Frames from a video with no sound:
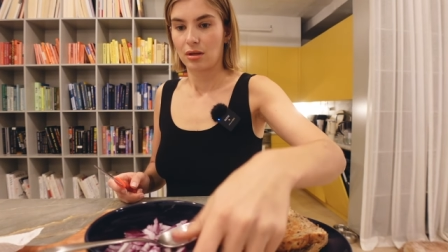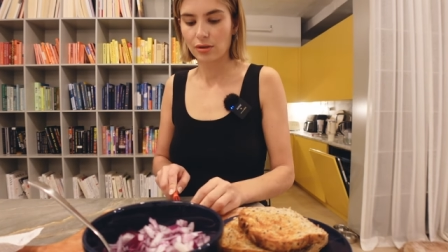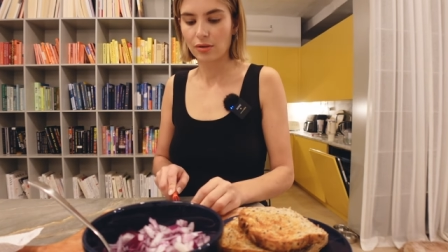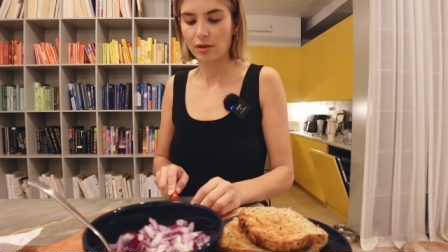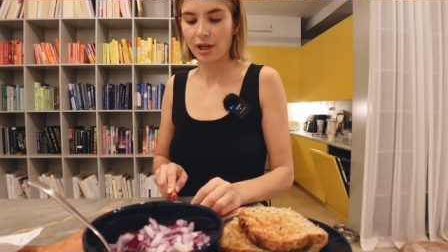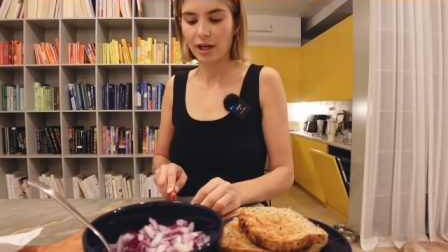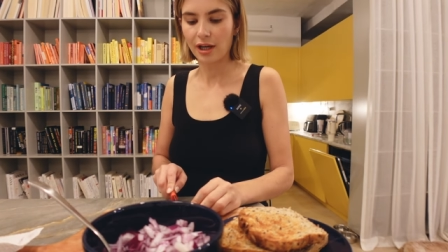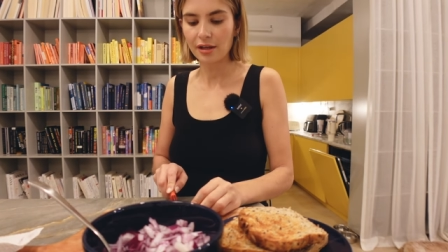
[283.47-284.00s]
you
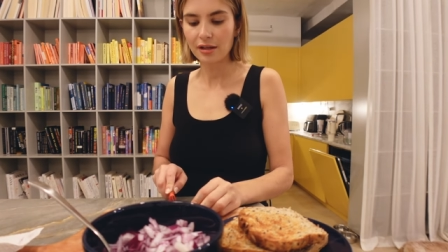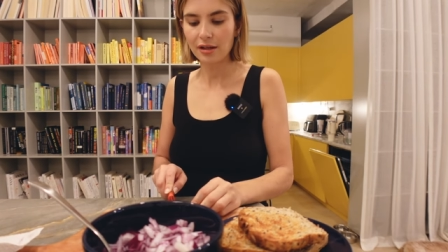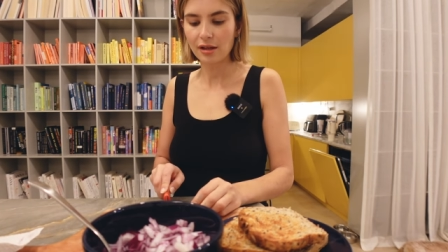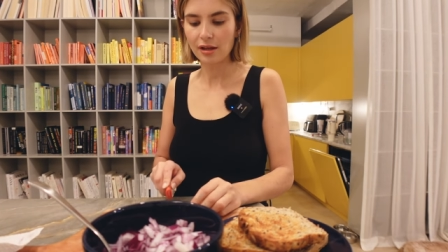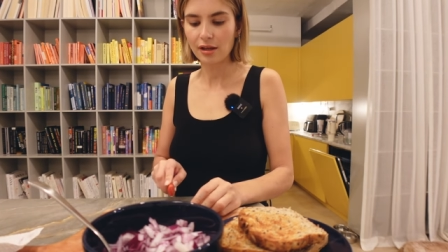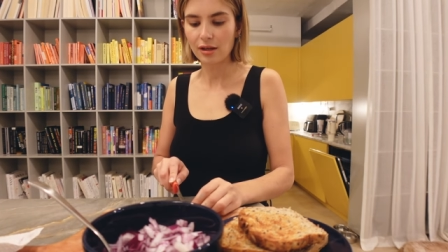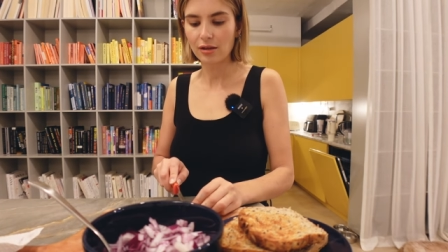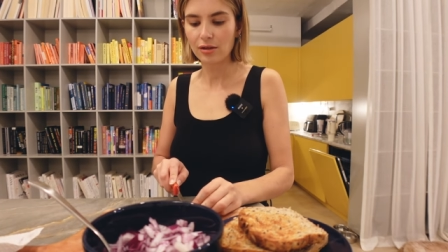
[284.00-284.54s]
kinda
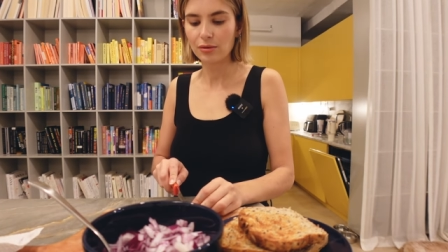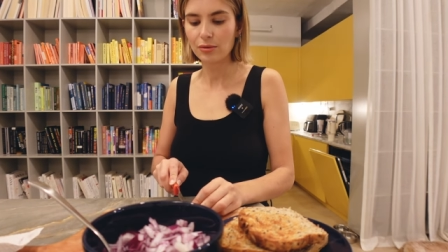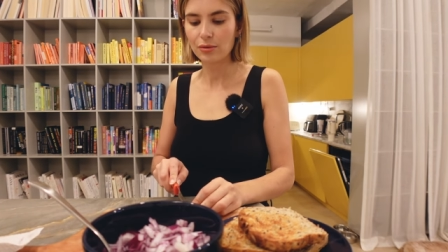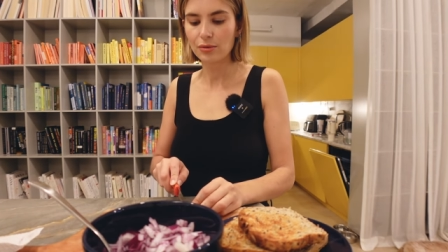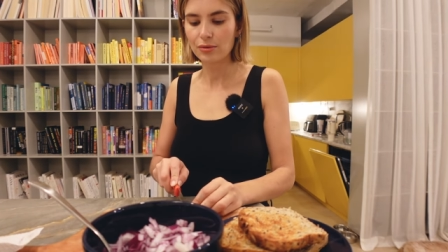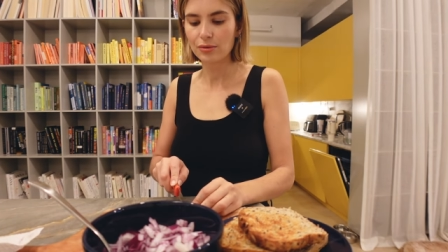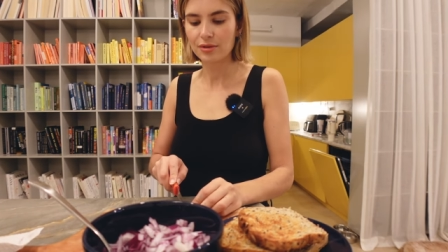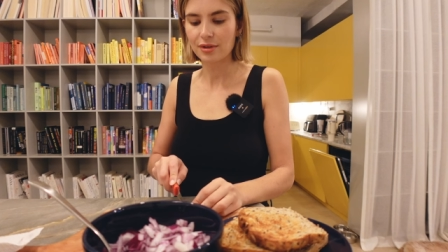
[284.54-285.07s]

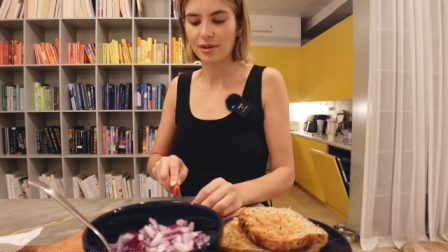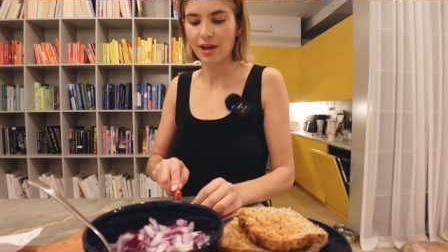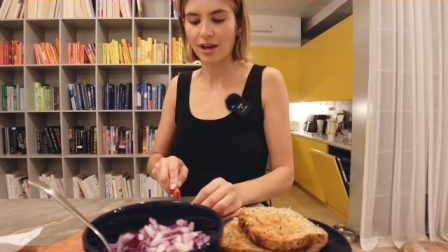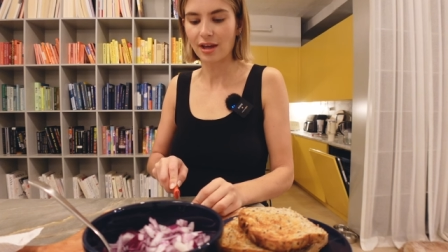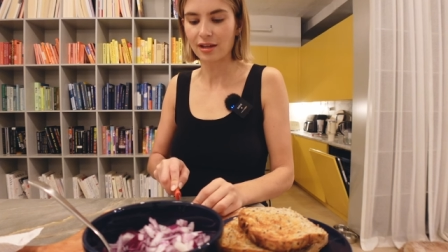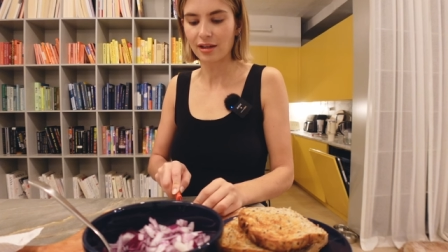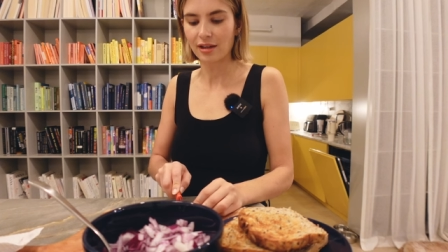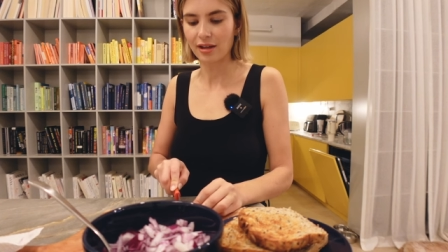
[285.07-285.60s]
lose
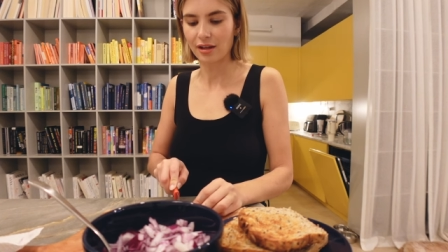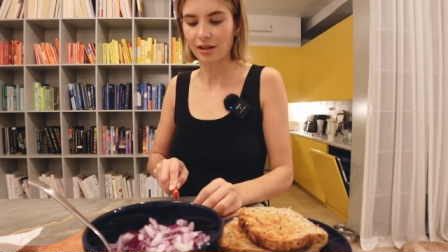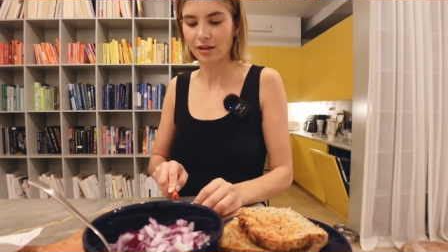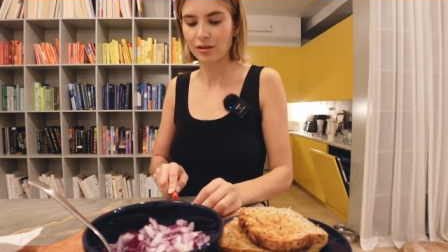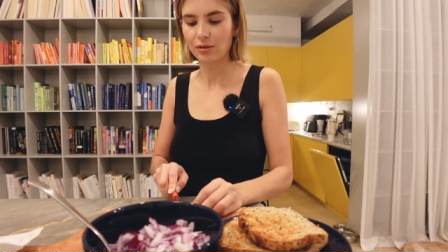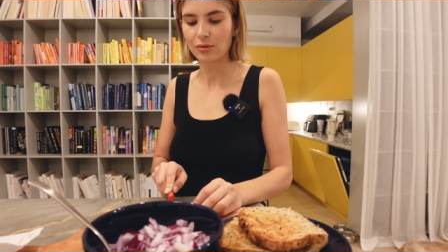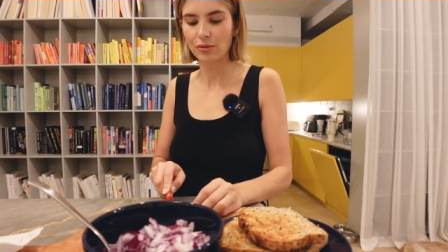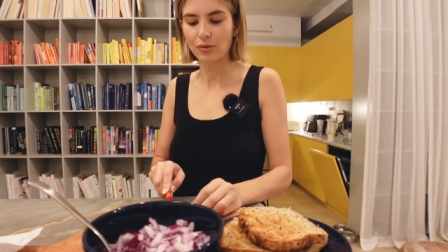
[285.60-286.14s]
that like
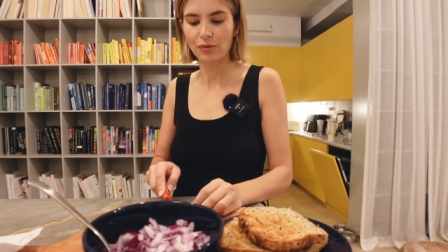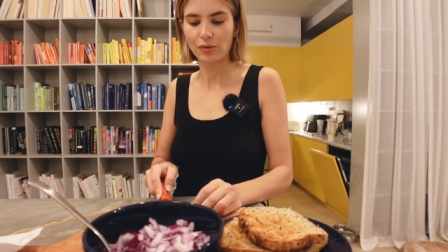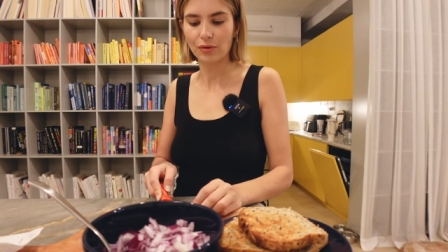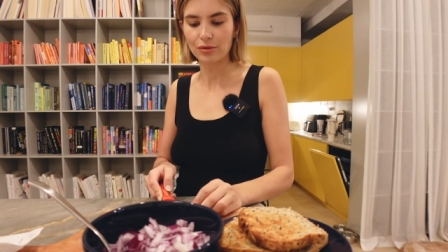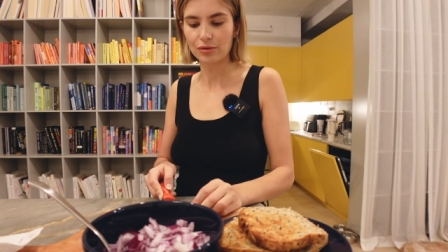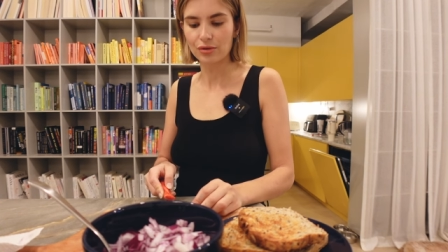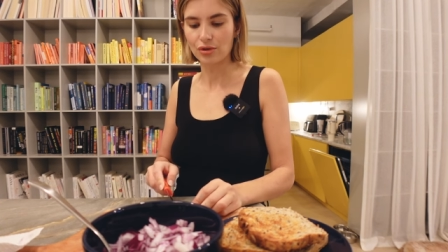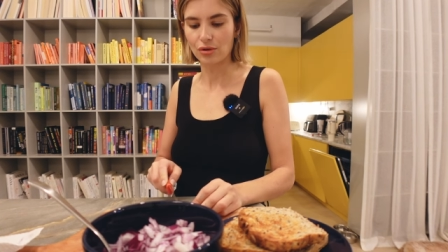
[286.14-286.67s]

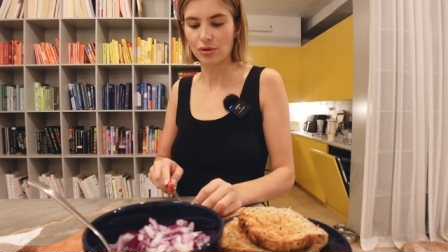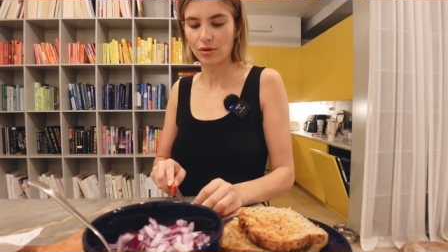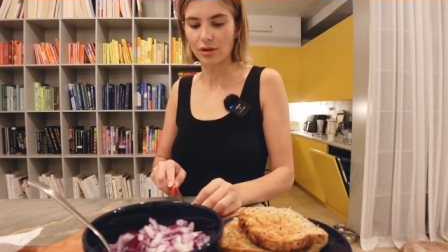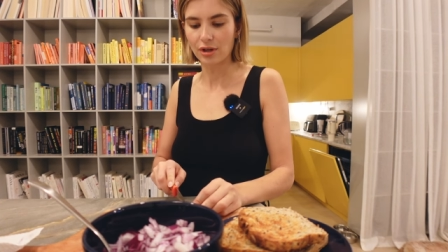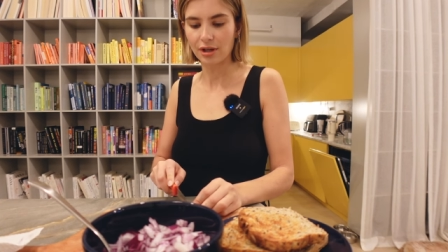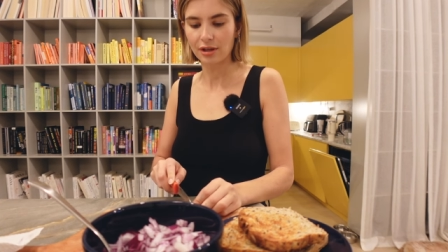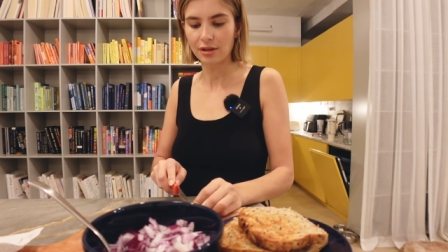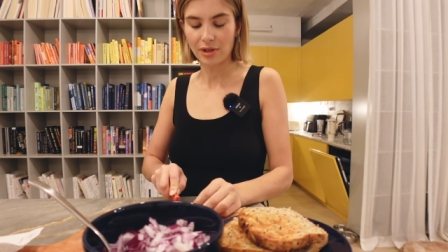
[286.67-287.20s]
youthful
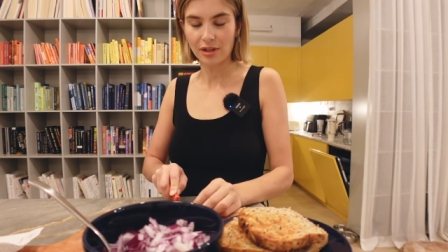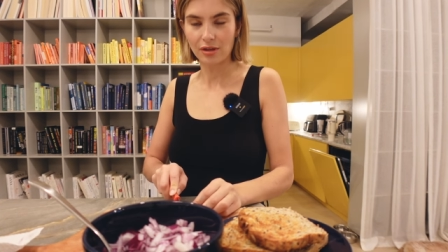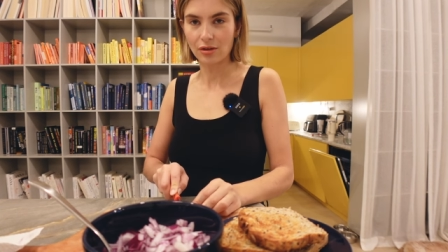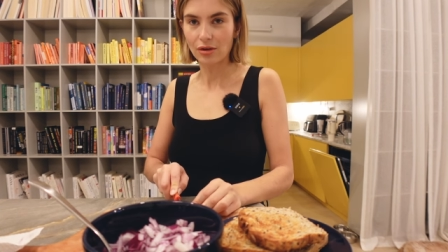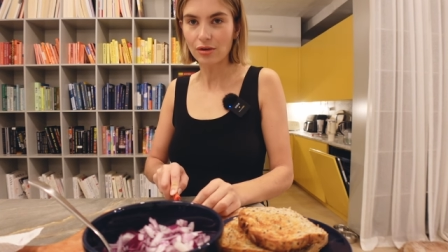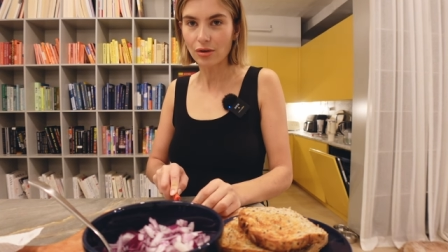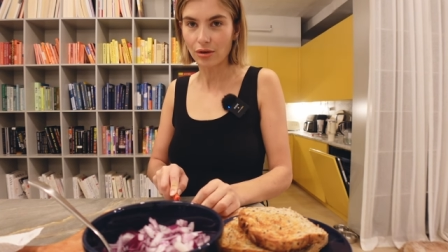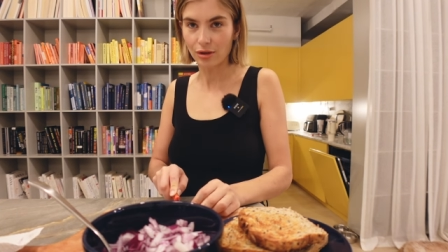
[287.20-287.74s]
joy, but
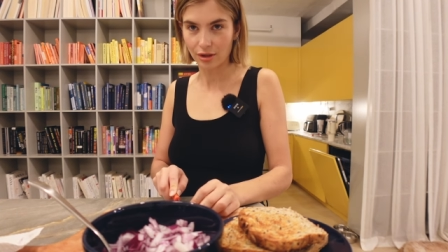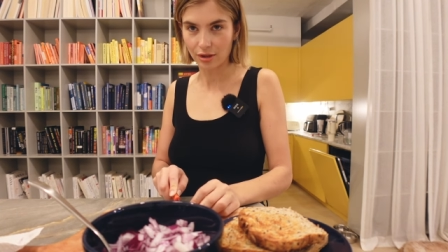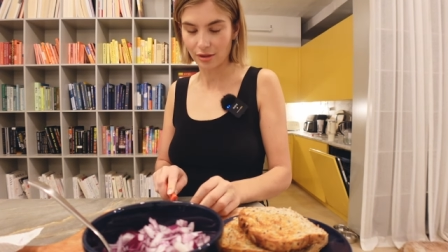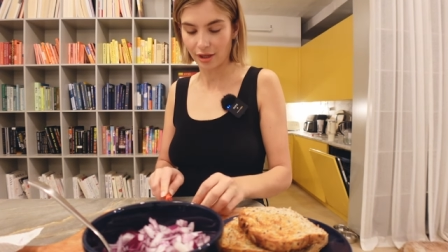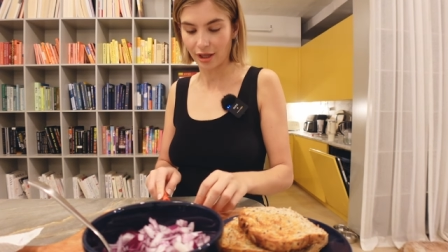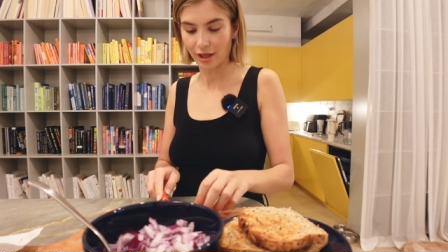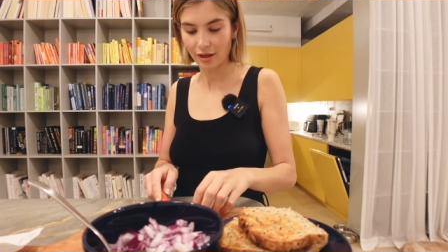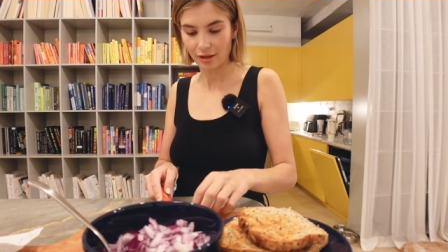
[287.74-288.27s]
not her,
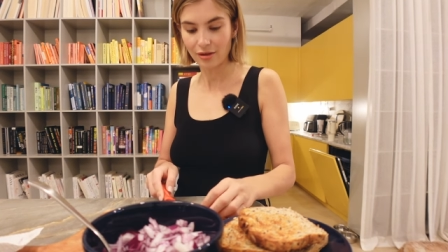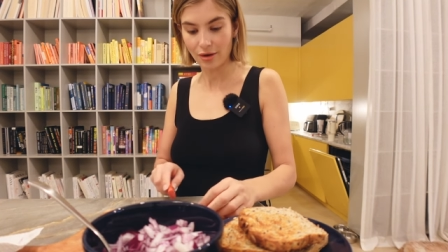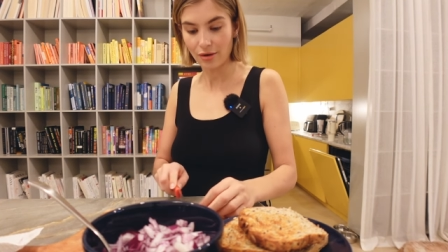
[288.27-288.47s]
okay?